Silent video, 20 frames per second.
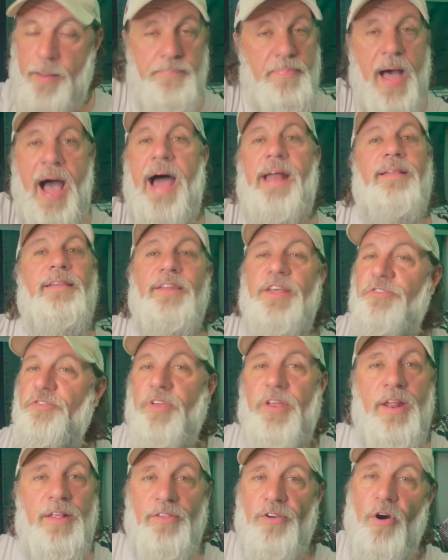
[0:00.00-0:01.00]
I'm not
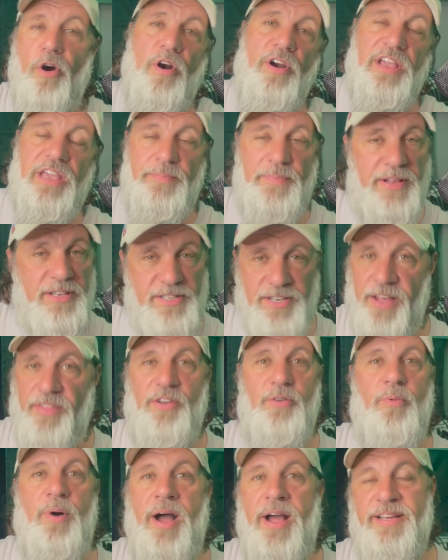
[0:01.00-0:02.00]
listening to arguments
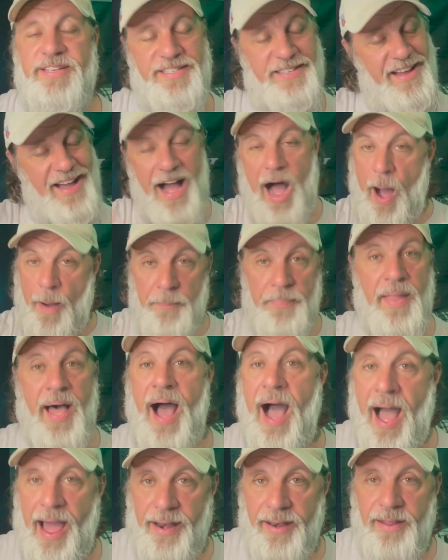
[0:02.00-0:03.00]
otherwise. I'm
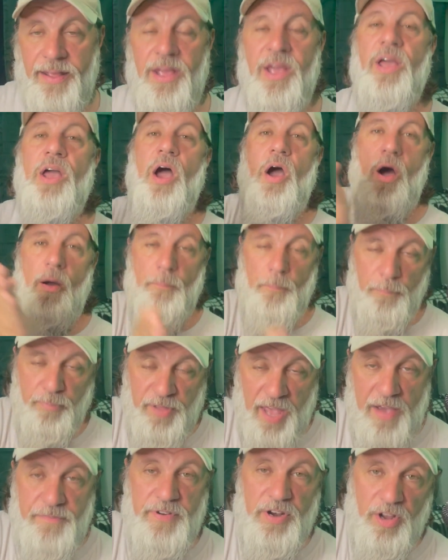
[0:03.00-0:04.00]
not.
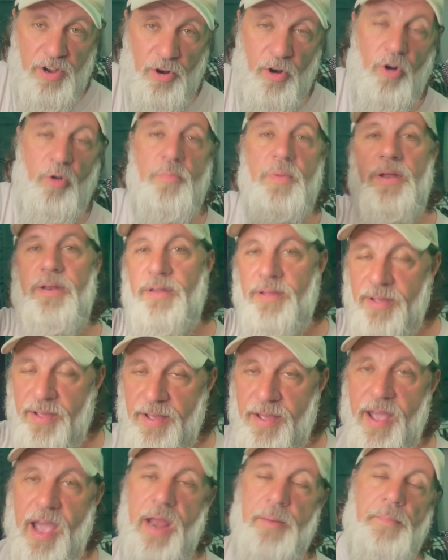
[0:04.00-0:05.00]
Tevin Coleman
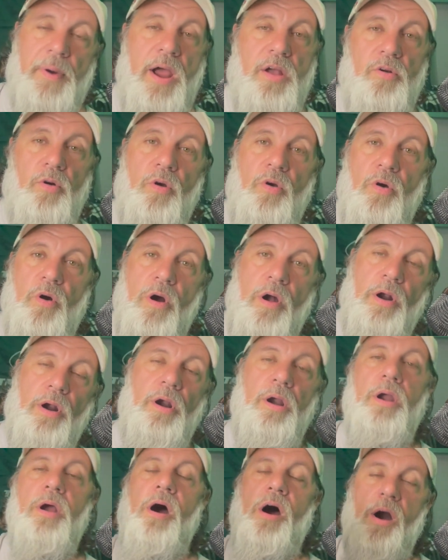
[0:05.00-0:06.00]
and Michael
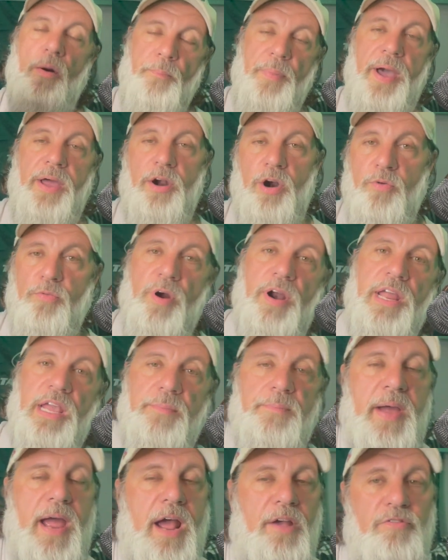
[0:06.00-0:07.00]
Carter are better
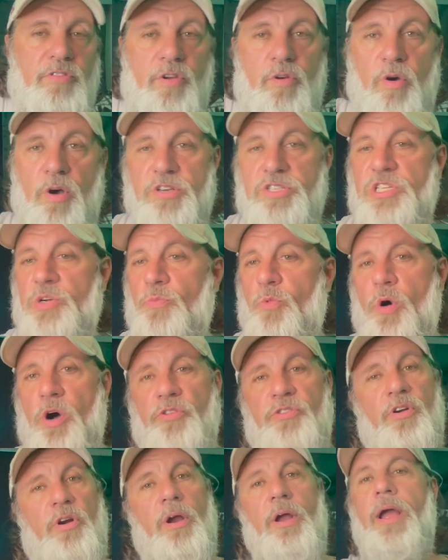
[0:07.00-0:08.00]
running backs than Austin
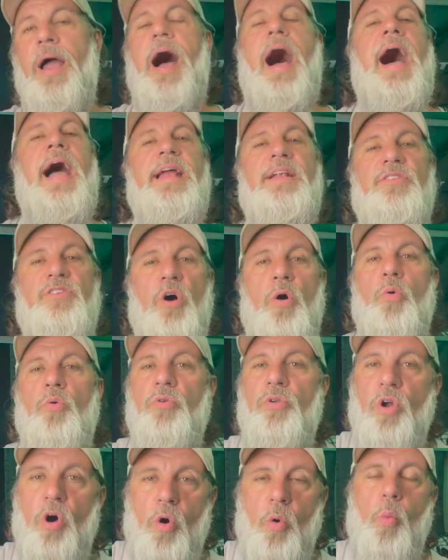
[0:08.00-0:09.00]
Walter. I don't
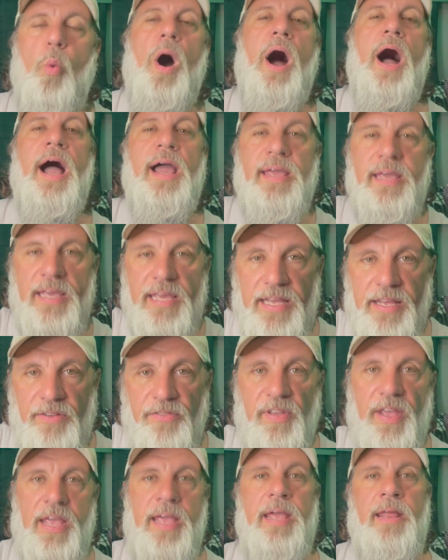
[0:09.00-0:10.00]
know why
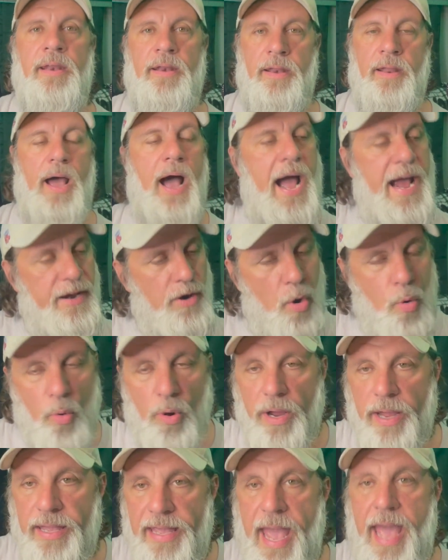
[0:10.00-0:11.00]
he's in. I don't
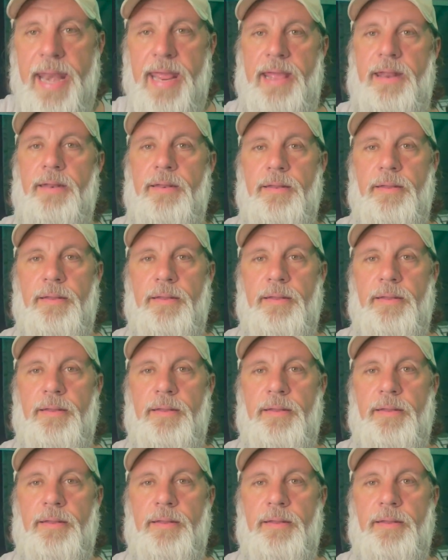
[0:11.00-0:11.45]
get it.